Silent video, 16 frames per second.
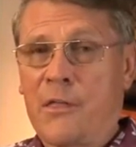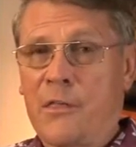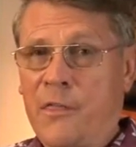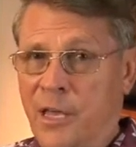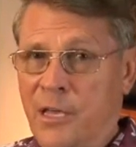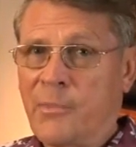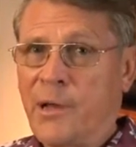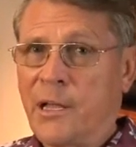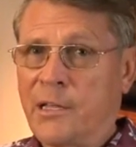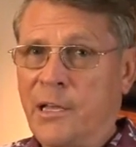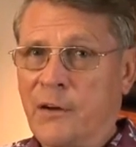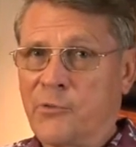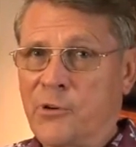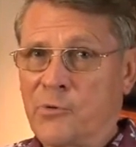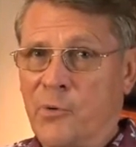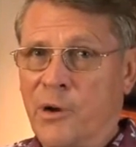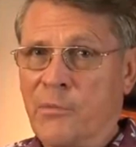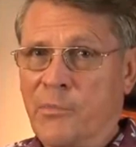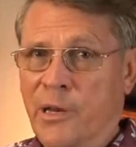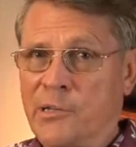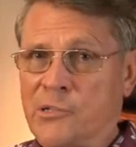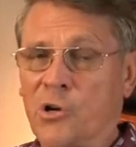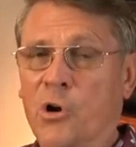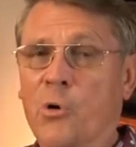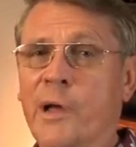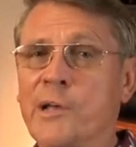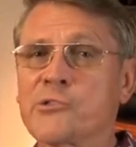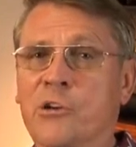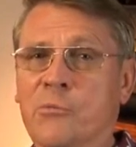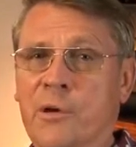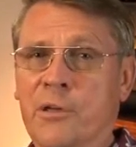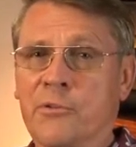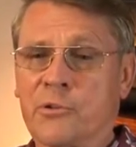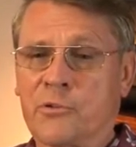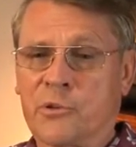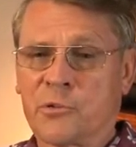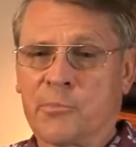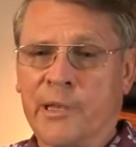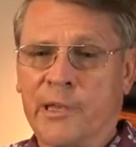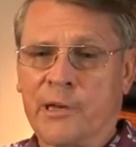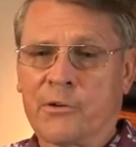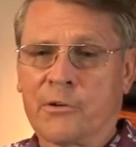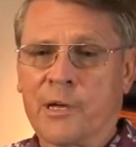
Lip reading: Think about that for 20 minutes. Go ask your mother to explain it,